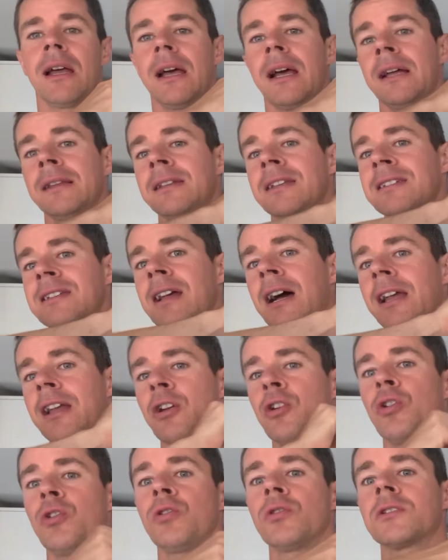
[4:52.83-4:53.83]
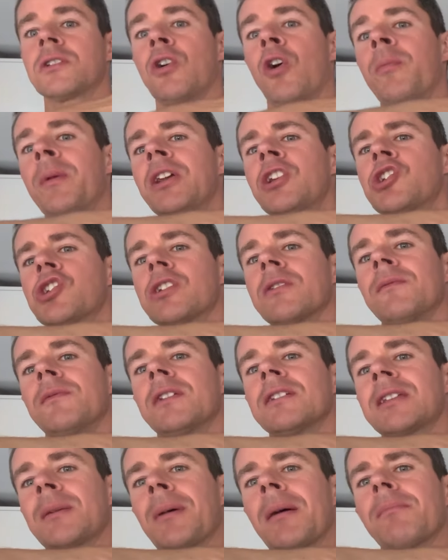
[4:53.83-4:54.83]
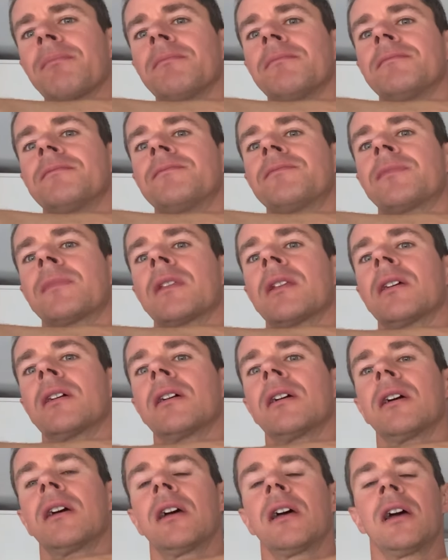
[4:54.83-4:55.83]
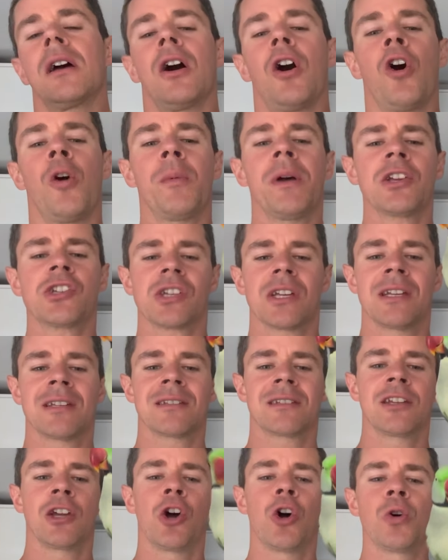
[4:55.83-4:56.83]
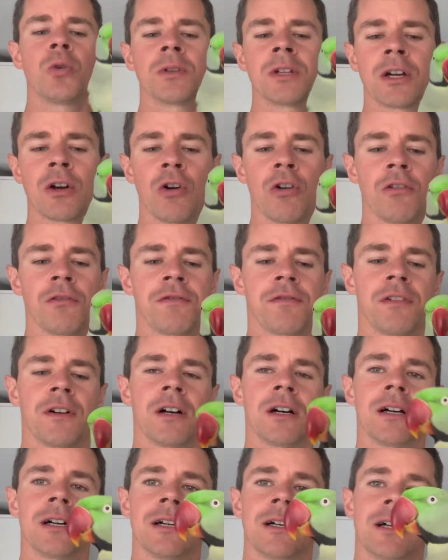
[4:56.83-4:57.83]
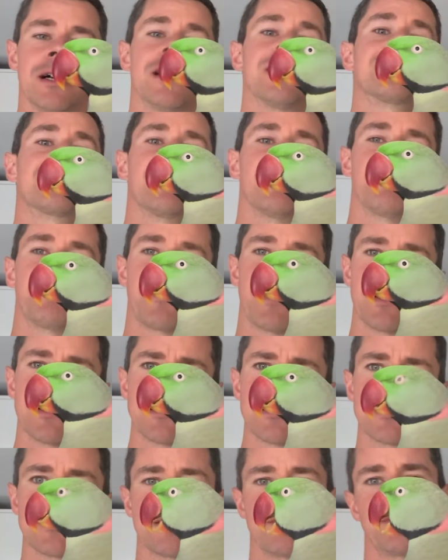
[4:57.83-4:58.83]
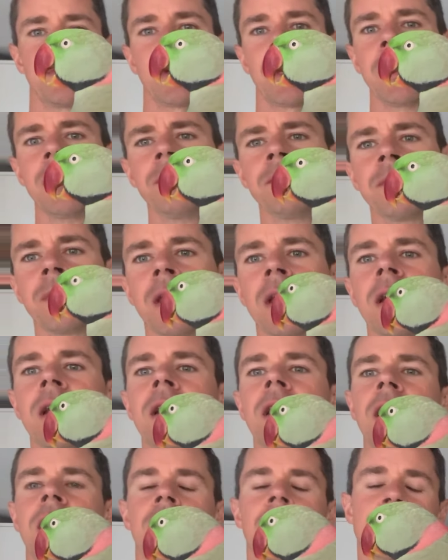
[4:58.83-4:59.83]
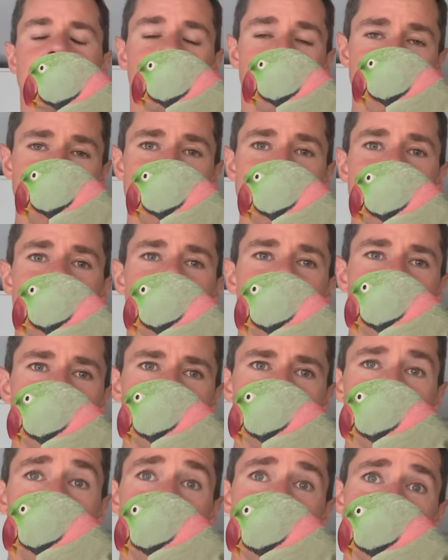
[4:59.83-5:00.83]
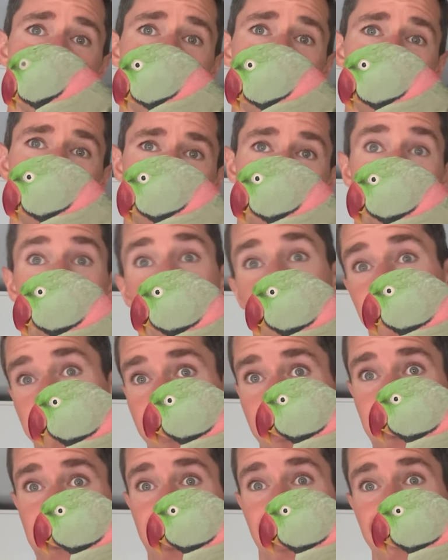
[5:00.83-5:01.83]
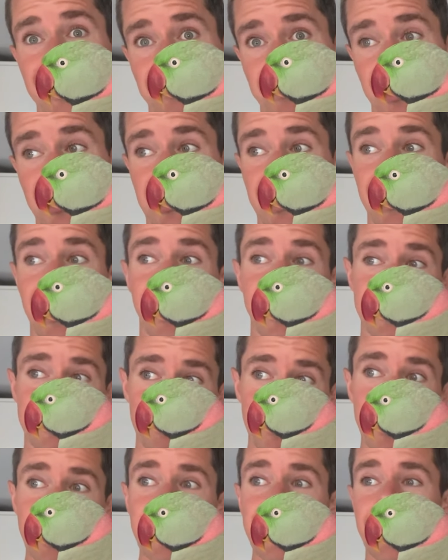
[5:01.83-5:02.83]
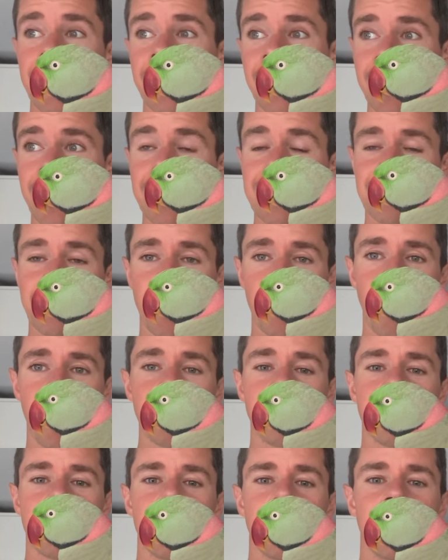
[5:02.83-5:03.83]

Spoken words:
this guy called Omesh. Step up. Omesh is the owner of his girlfriend. Okay. So he does like him as much, pretty much as much he likes me and he likes my wife.